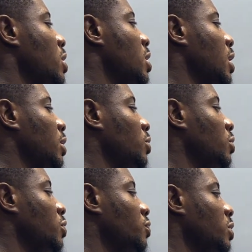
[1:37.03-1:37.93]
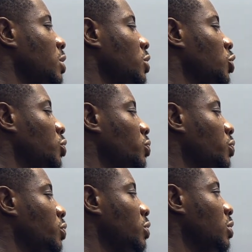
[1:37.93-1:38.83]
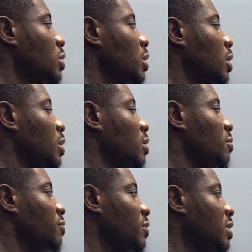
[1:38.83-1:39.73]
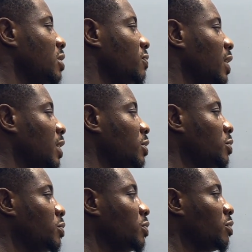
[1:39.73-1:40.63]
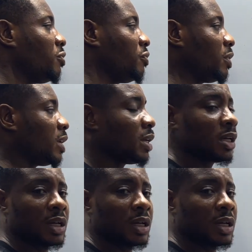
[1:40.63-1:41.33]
cannot really choose its value freely.